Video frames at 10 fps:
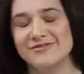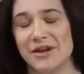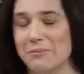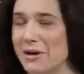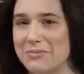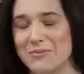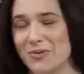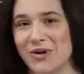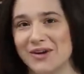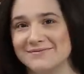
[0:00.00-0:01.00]
There might be
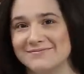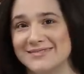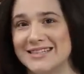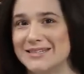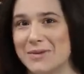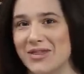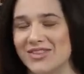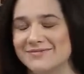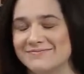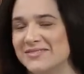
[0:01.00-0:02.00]
more this month.
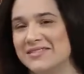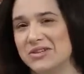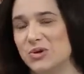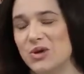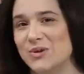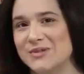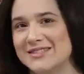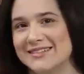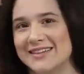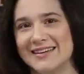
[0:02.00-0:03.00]
Who knows?